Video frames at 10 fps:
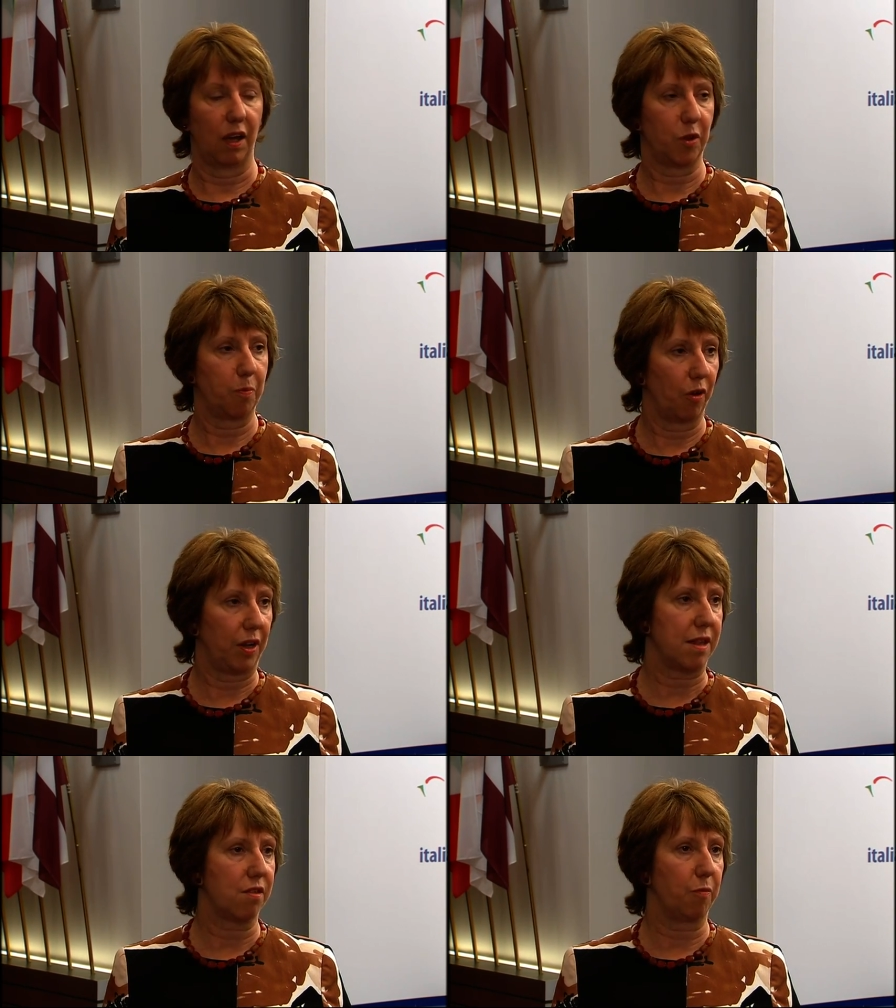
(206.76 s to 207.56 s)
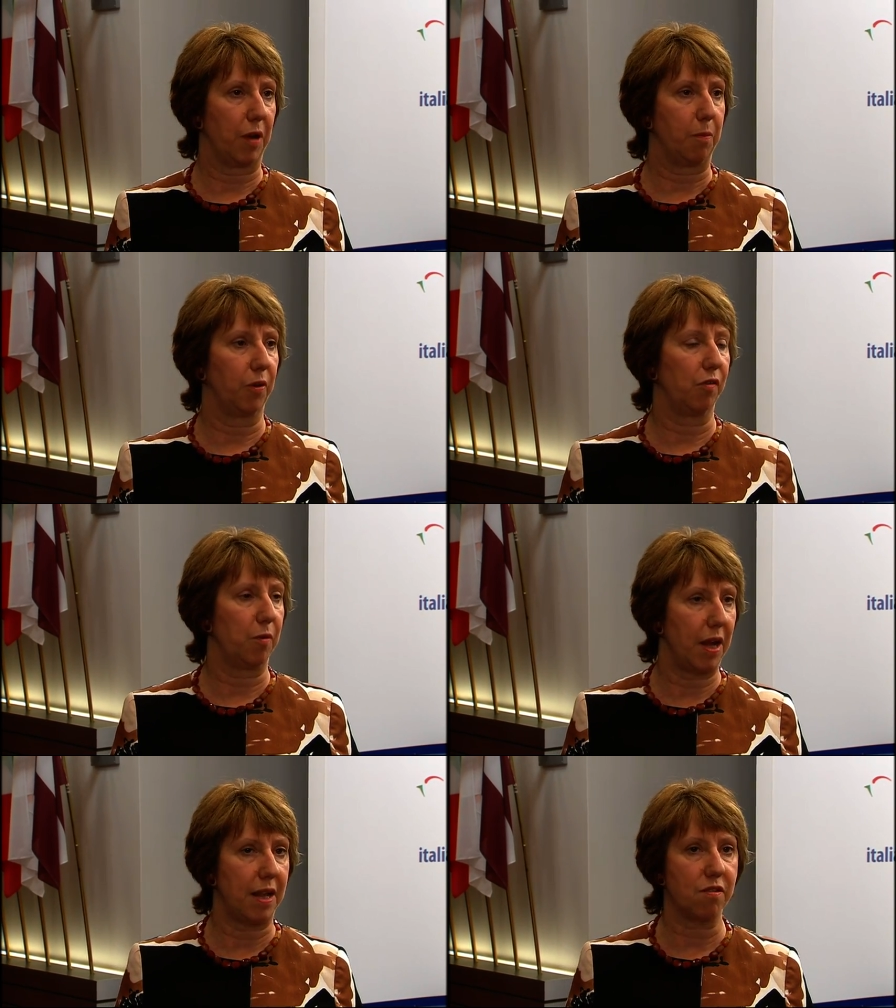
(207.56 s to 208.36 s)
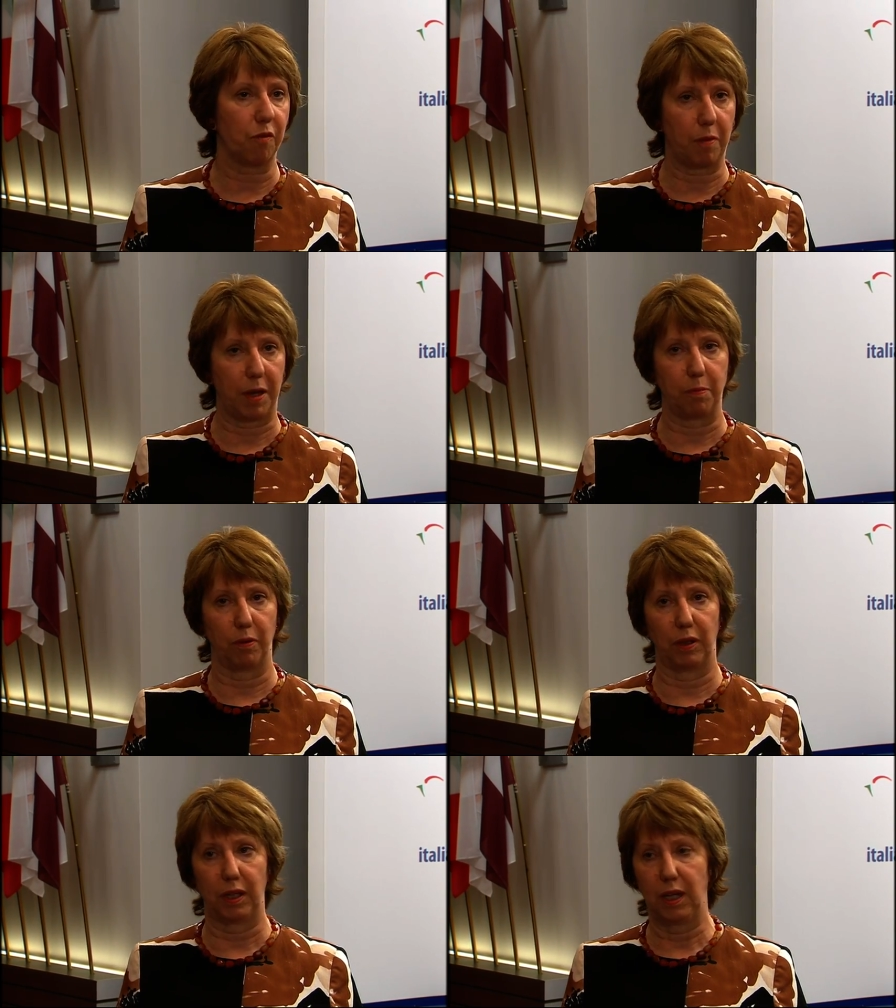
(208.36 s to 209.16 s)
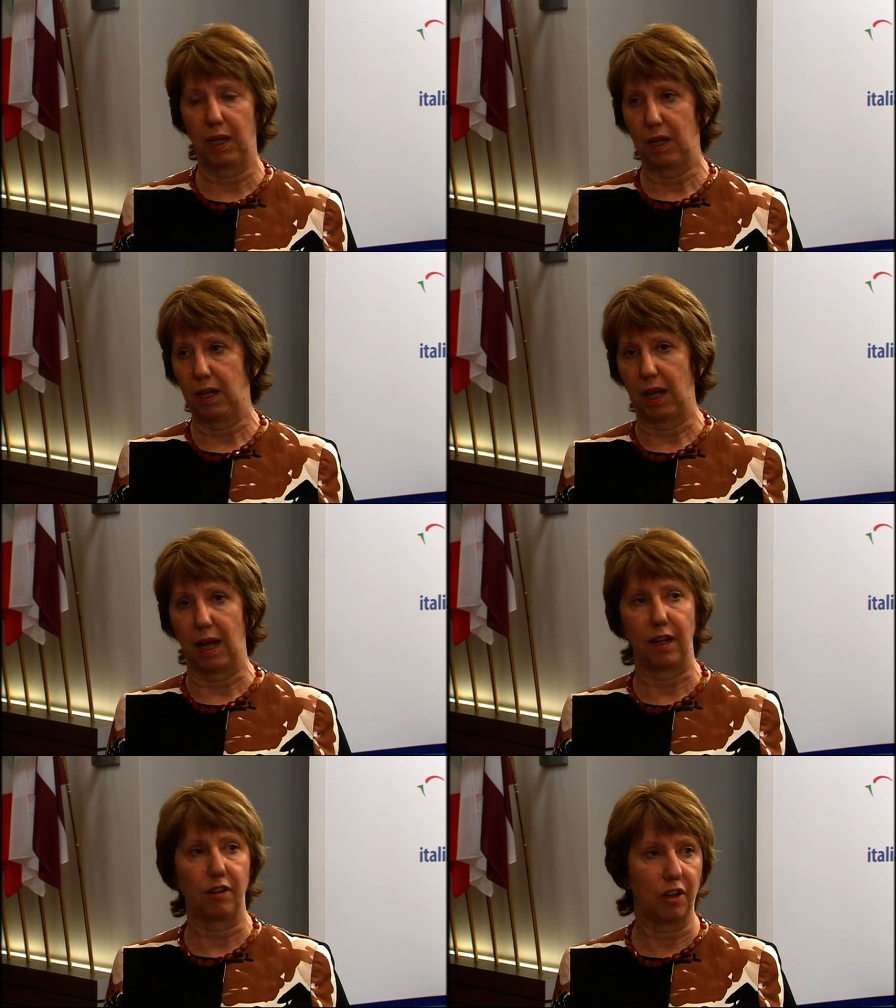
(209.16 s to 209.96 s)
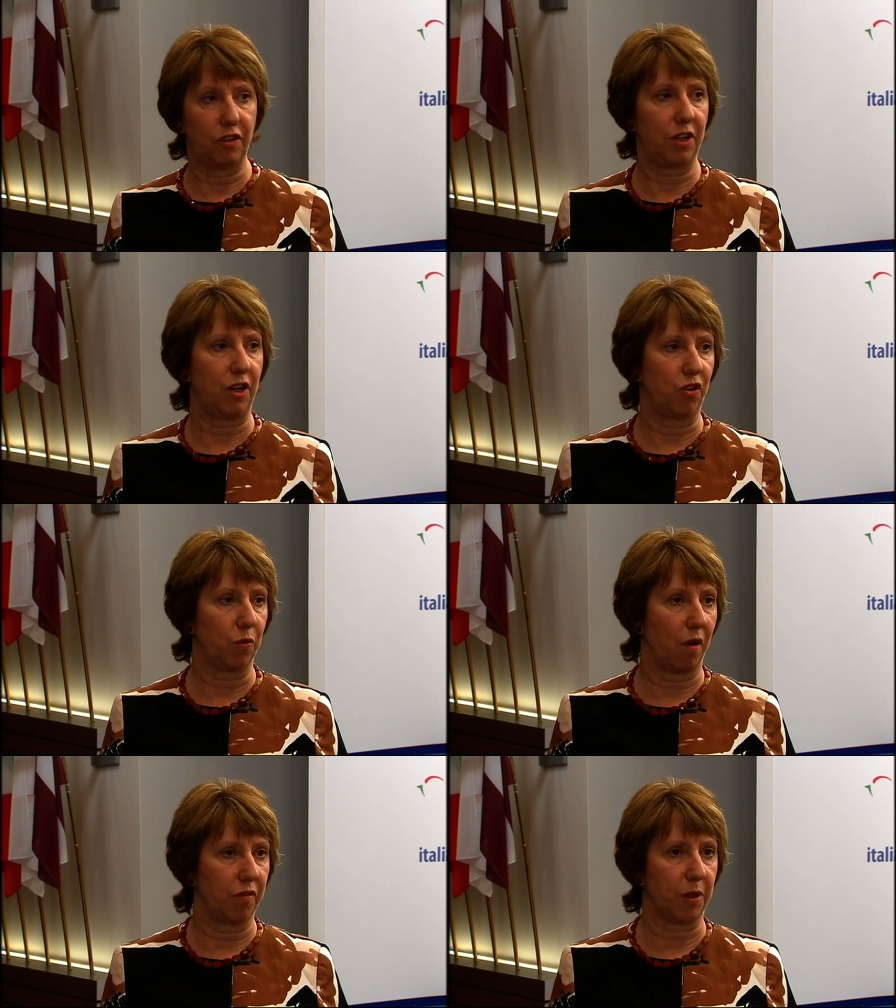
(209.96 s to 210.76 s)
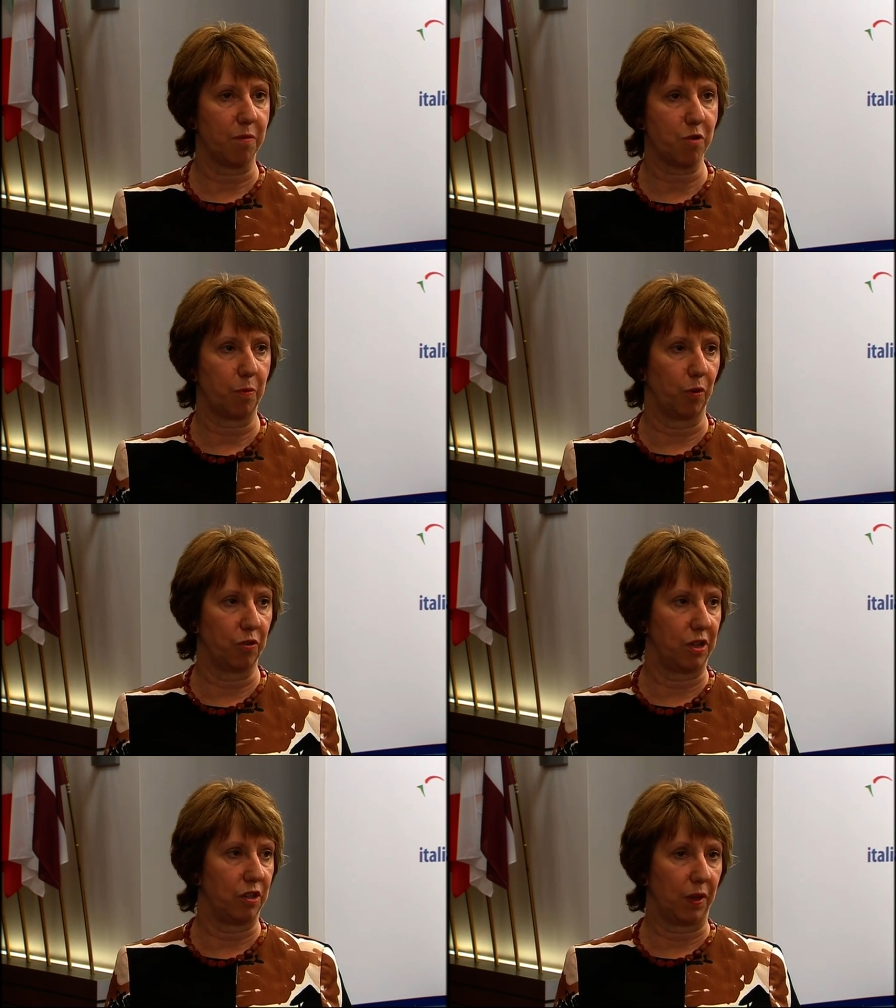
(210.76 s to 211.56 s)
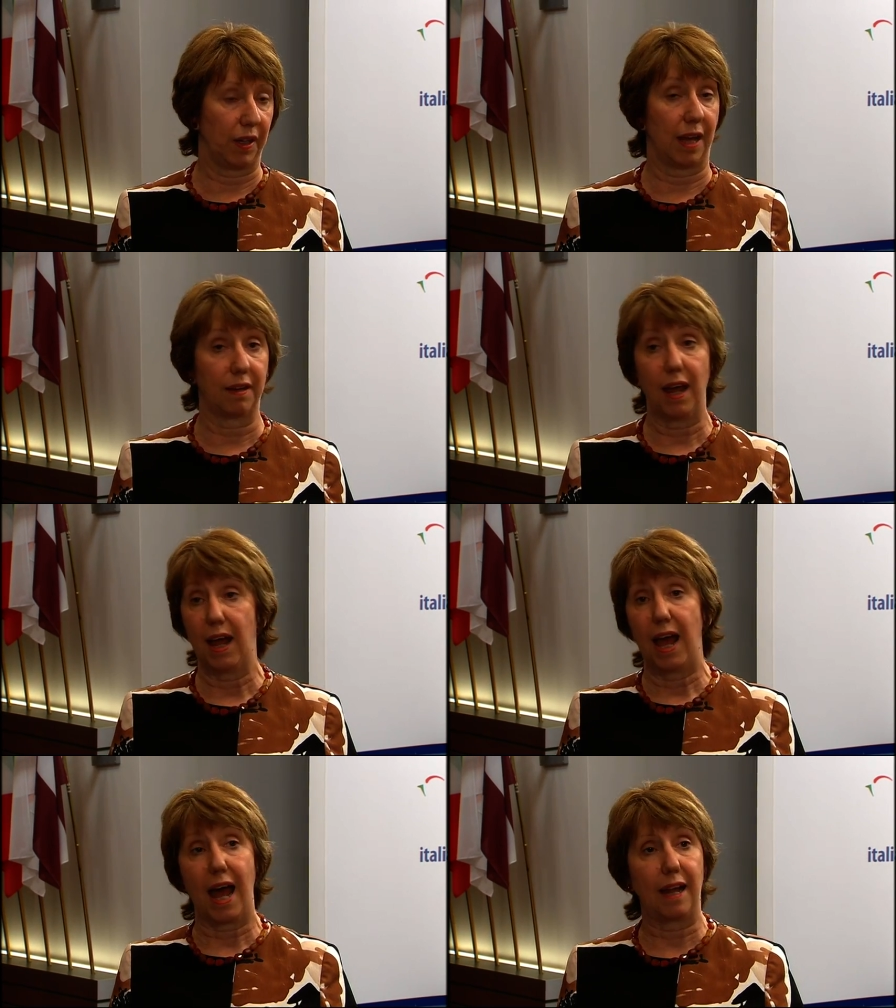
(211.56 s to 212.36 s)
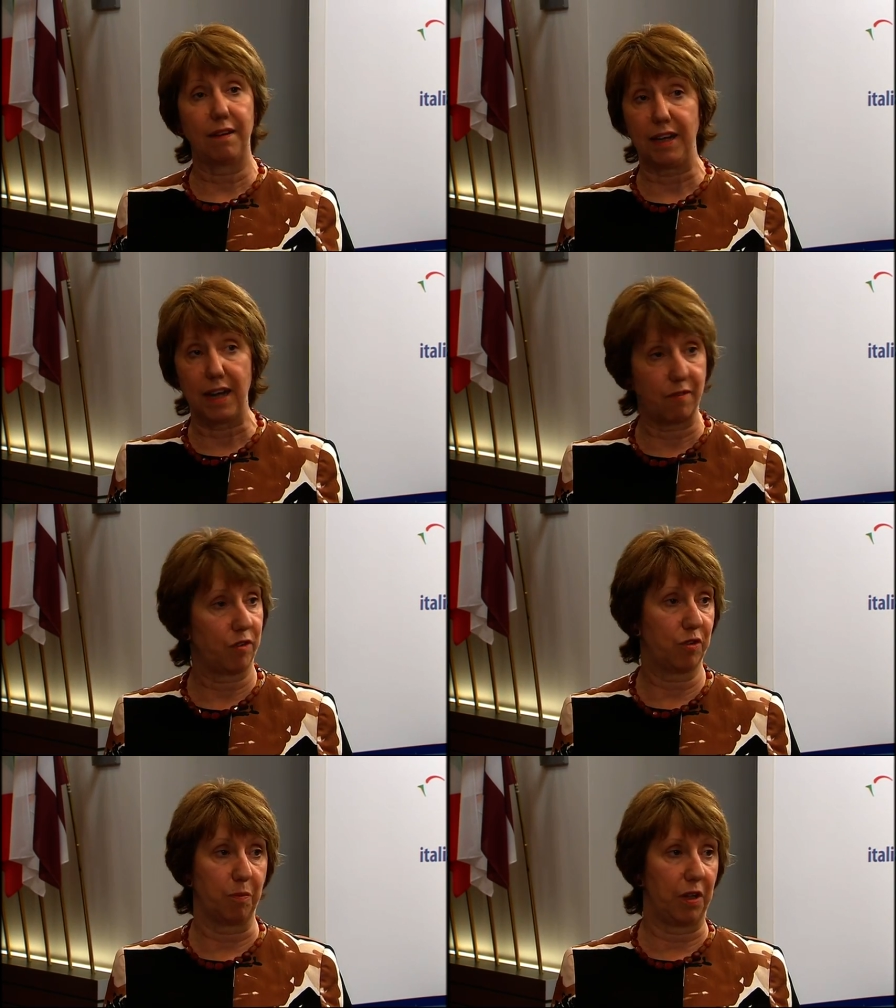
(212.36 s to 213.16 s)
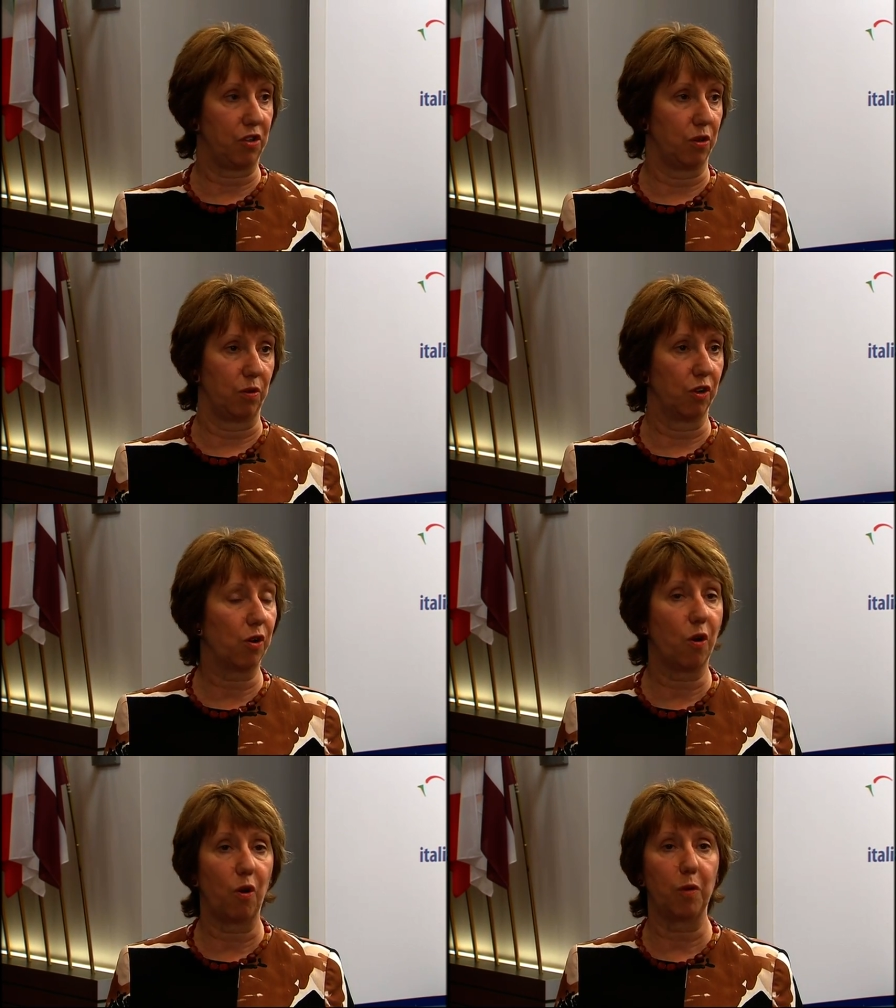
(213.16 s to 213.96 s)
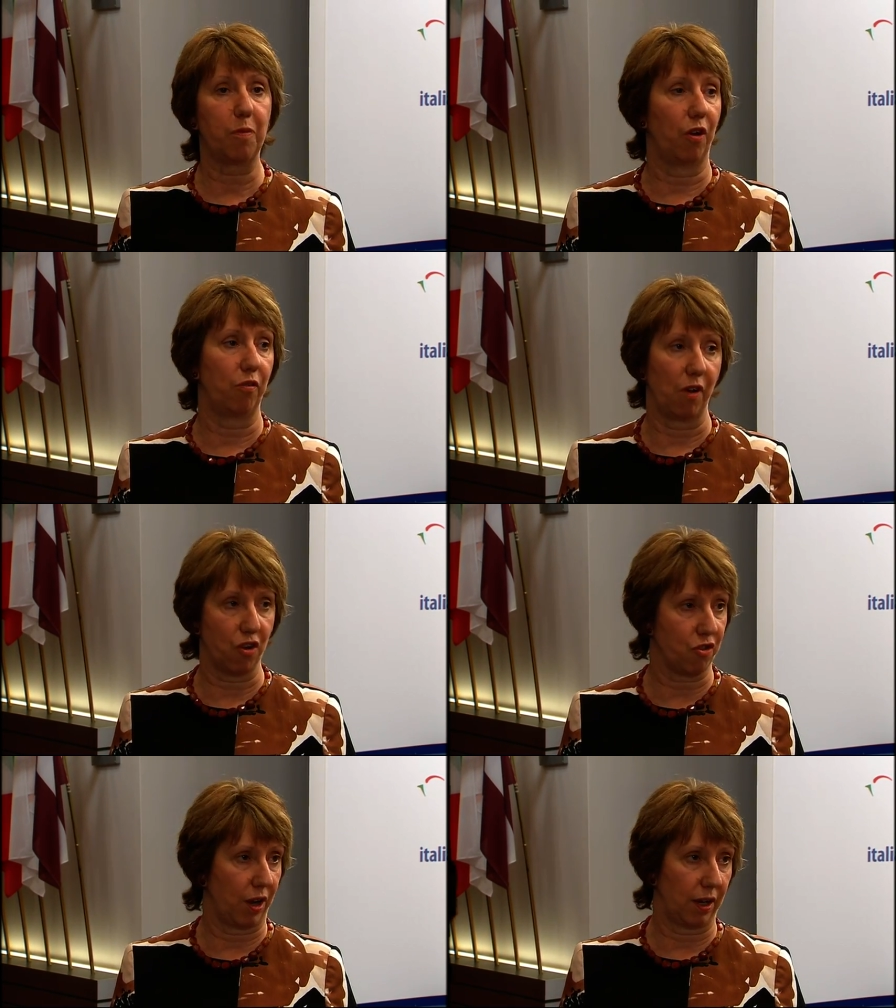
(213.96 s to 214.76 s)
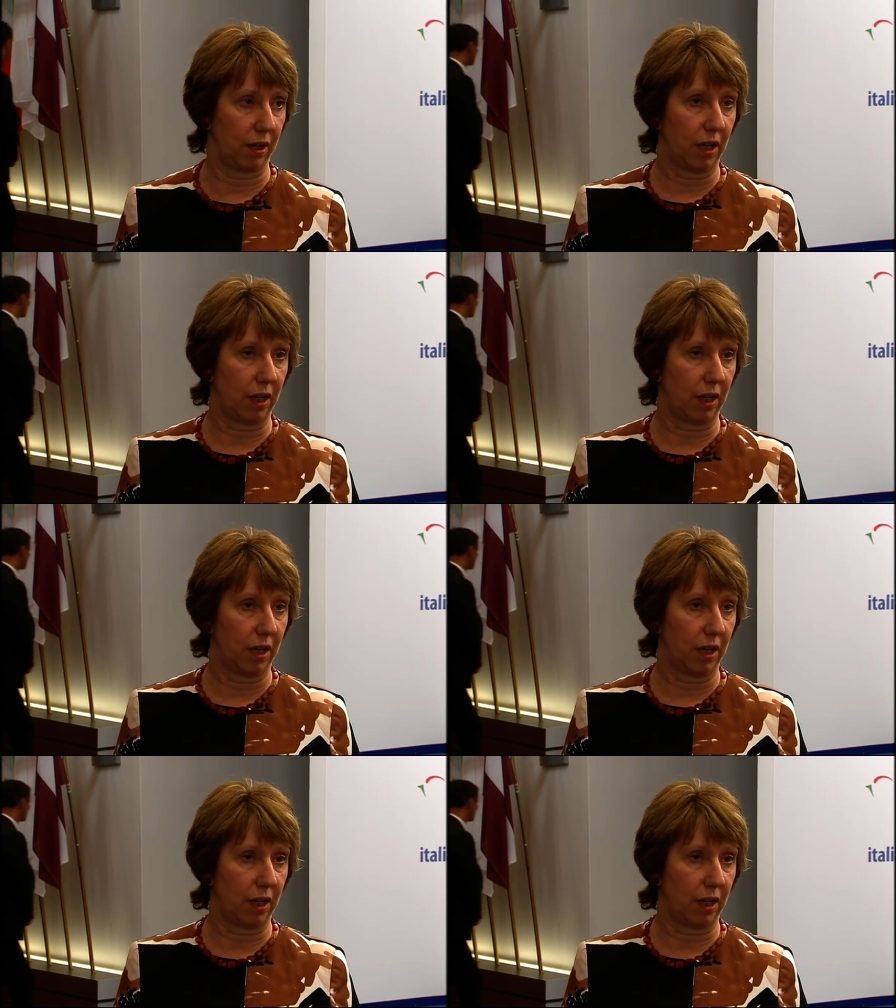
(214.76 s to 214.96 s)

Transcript: the bodies of people, the remains of people, and continue to offer them support in doing that. And inevitably too, to call upon Russia